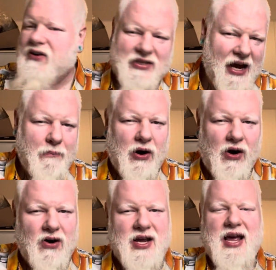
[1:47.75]
Is that a
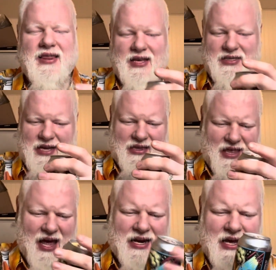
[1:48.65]
party at this, at
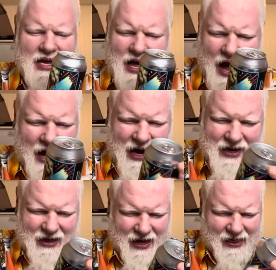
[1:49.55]
that? I kind
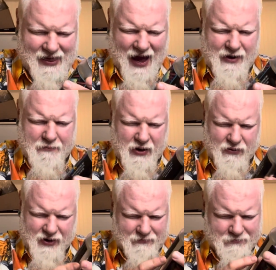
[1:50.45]
of like that about it.